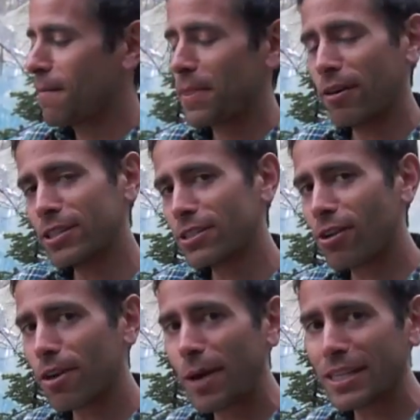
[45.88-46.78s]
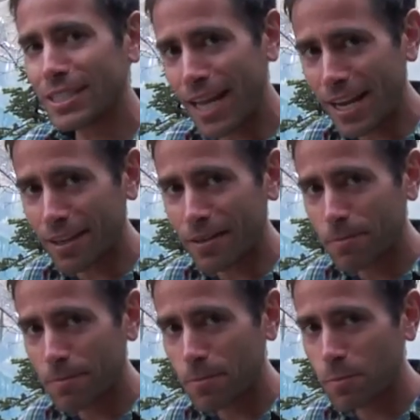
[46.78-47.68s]
Now let's talk about a steak.
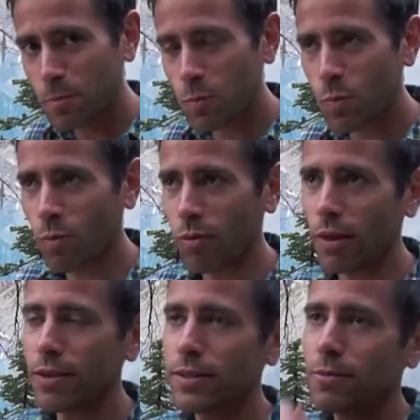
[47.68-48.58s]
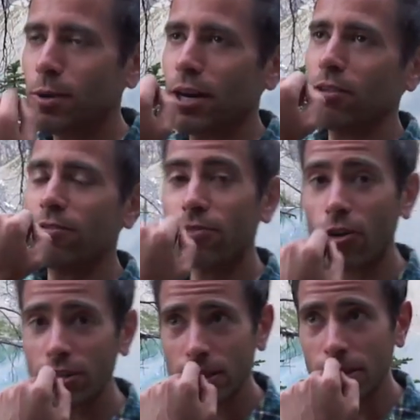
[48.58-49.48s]
Well,
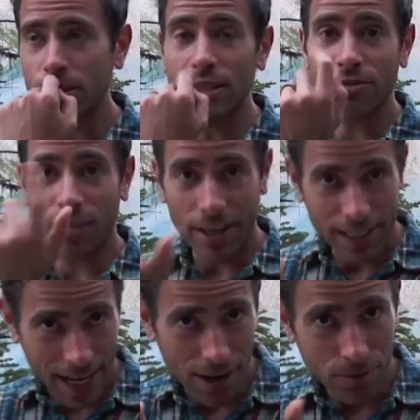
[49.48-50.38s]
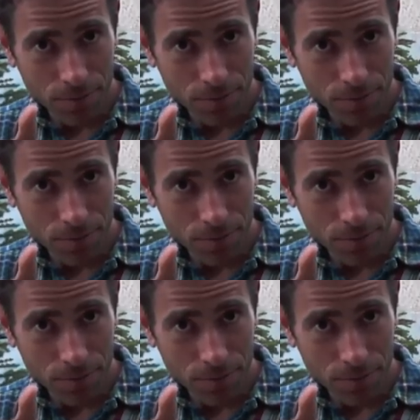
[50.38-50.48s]
first you need to find a cow.